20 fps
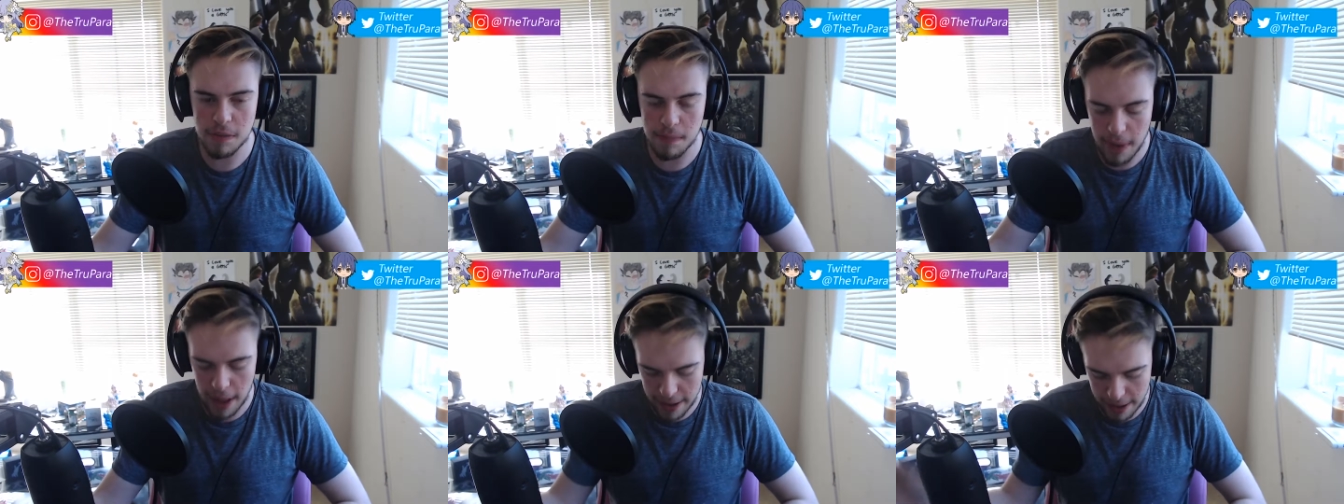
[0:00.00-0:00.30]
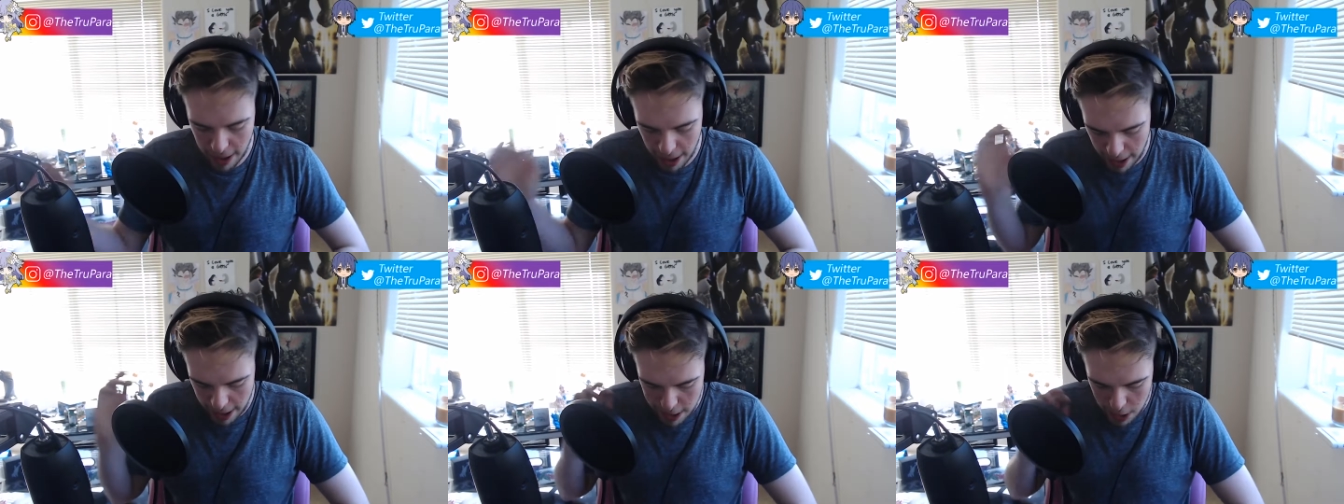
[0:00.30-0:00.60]
man.
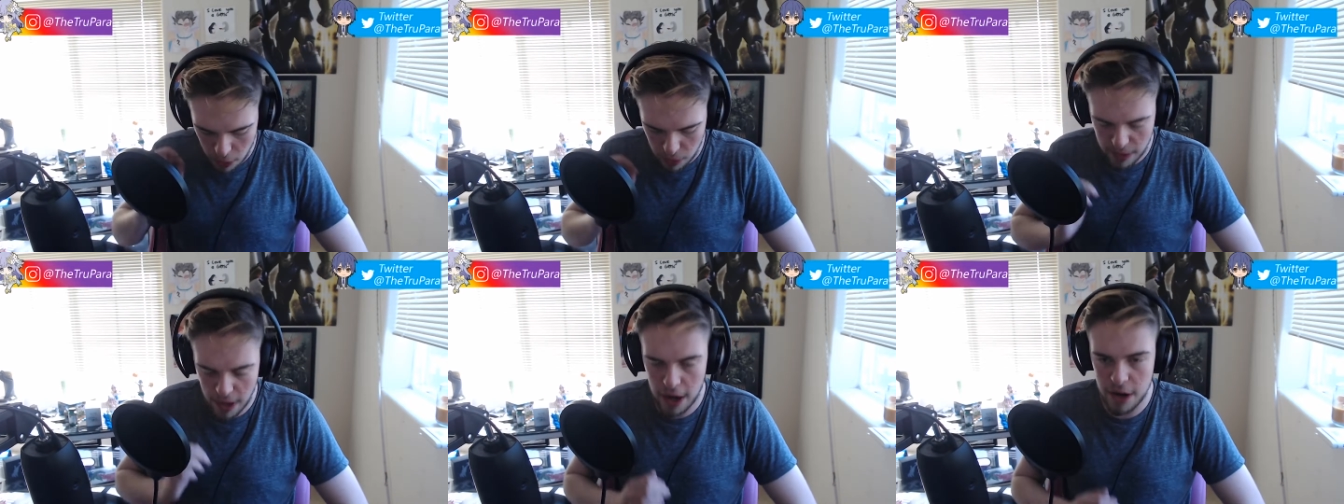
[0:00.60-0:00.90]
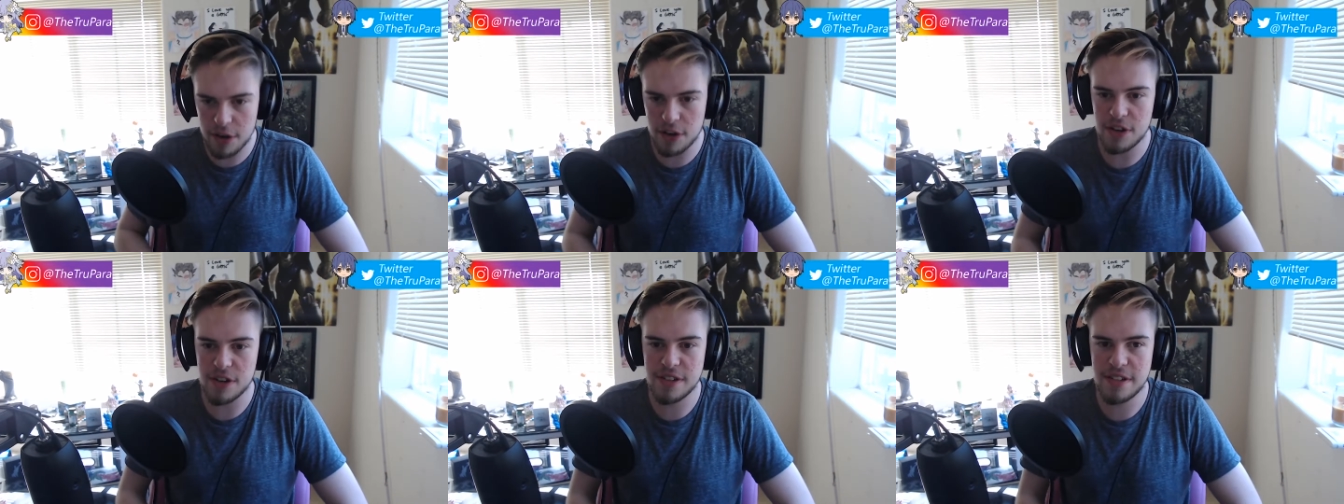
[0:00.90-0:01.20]
I don't
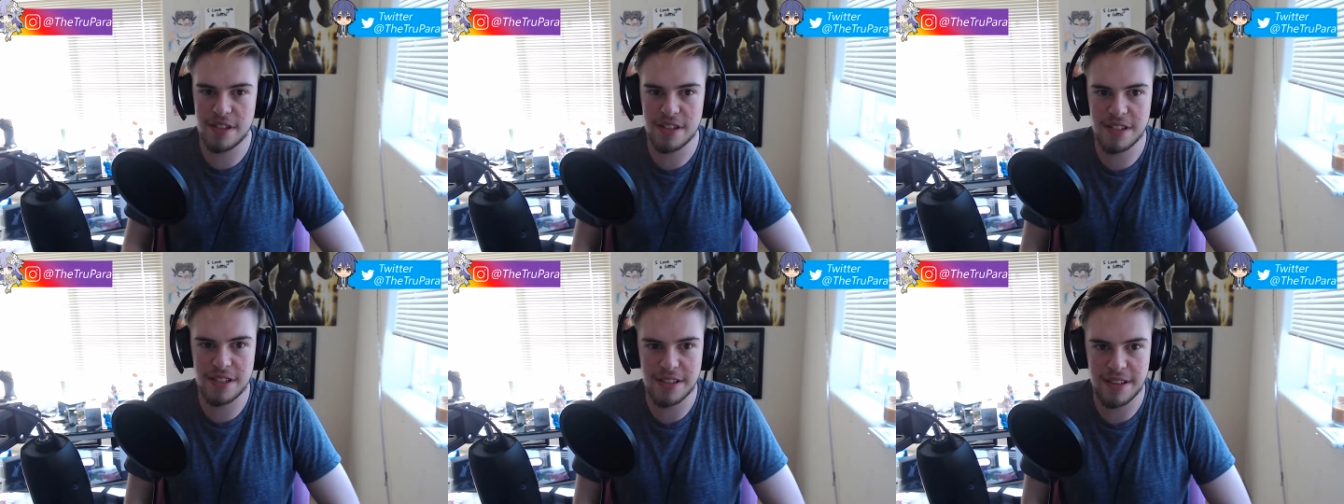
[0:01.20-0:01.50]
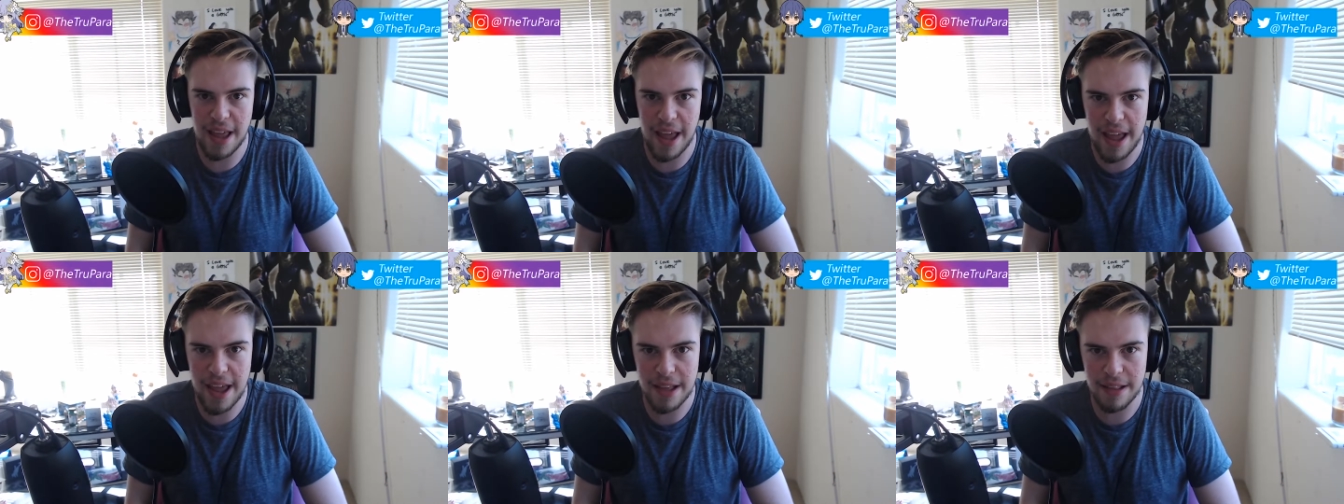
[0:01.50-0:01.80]

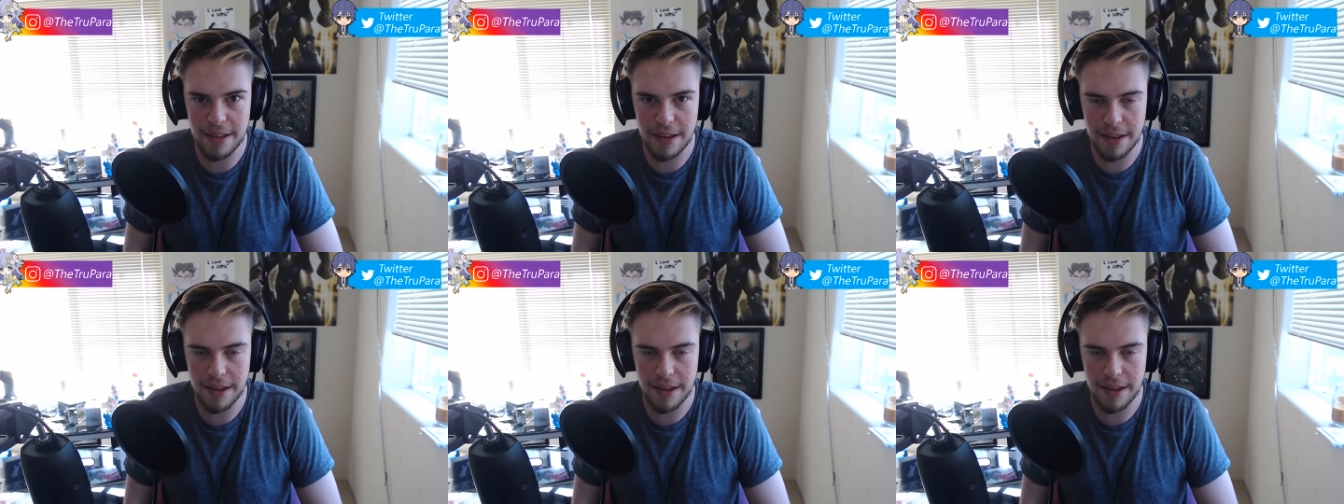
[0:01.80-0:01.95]
understand